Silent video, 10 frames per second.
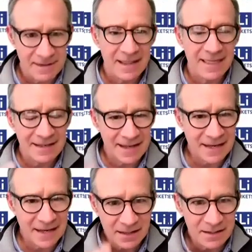at the
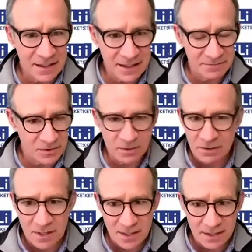technical team. Don't
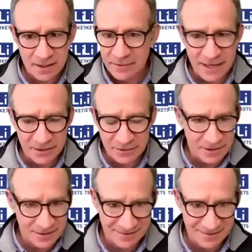look at the
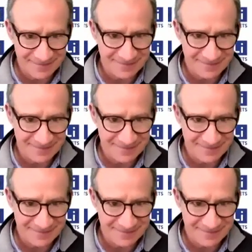directors.